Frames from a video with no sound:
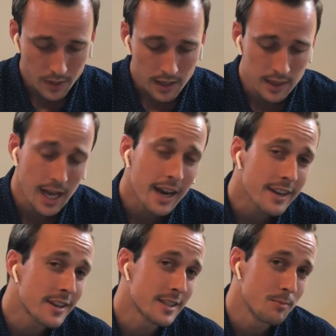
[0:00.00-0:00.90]
Lying
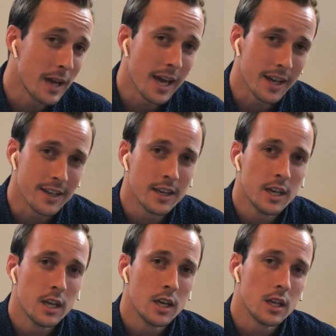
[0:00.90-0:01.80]
in his bed,
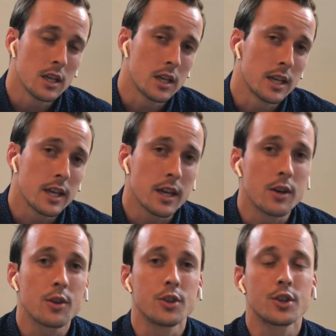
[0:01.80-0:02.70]
he could
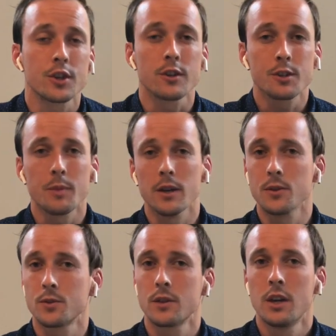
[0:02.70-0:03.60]
hear the church
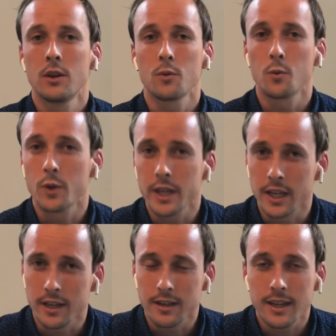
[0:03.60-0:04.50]
bells
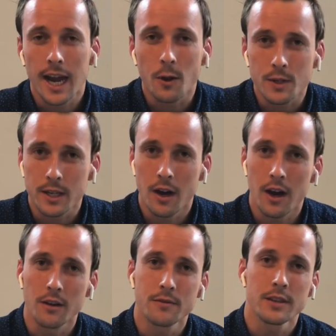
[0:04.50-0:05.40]
ringing, counting
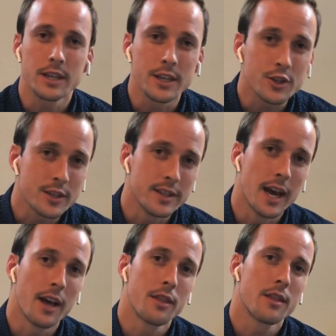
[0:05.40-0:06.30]
off each
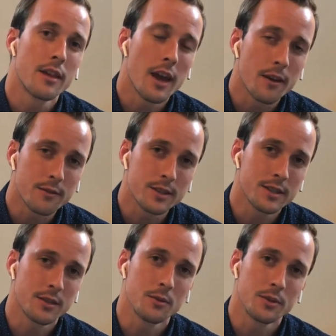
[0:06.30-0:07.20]
death every
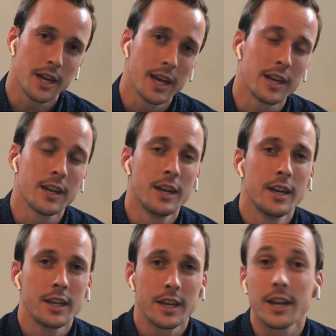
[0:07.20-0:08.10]
single day.
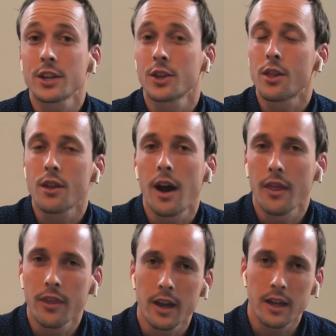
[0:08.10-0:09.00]
He had actually
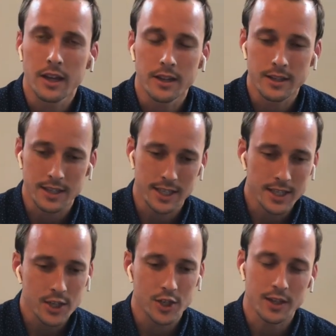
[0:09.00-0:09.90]
thought that in his
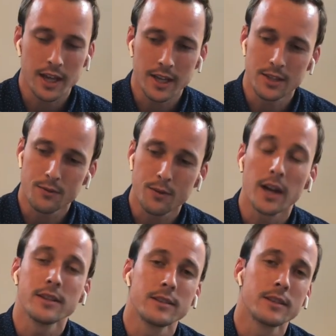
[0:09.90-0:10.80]
condition that his
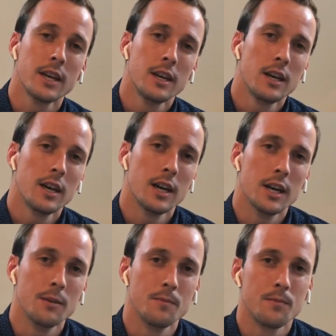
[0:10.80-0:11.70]
friends
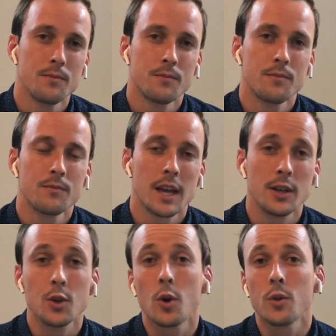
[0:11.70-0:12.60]

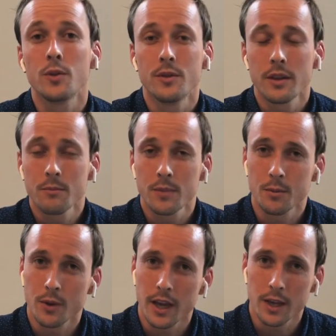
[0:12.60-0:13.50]
had told
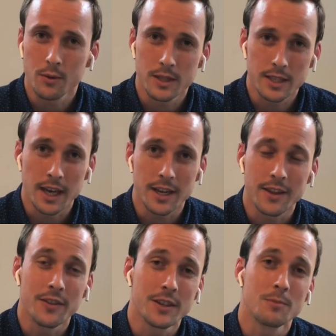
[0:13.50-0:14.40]
people that he was dead and
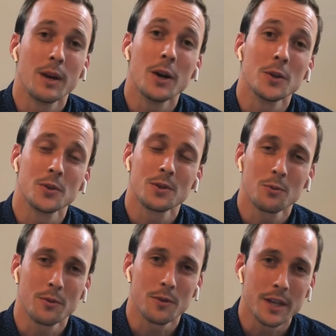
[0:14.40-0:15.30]
that these bells
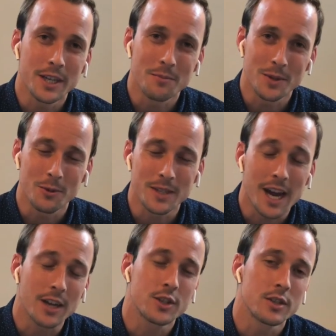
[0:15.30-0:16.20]
were for him, but it was
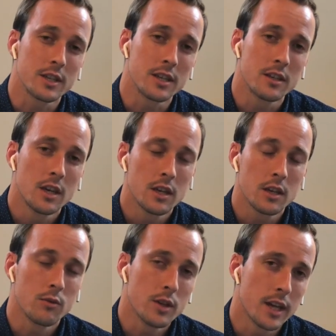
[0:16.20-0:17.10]
actually,
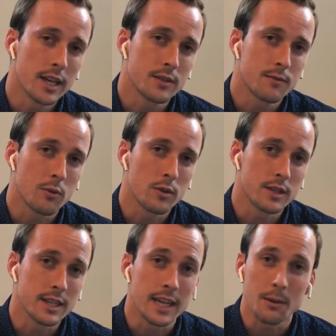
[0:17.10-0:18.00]
he realized, for
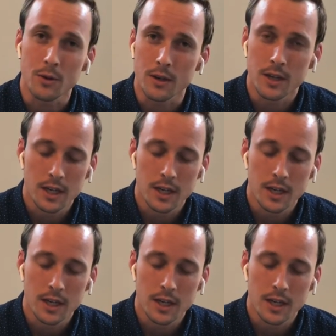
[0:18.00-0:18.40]
his neighbor.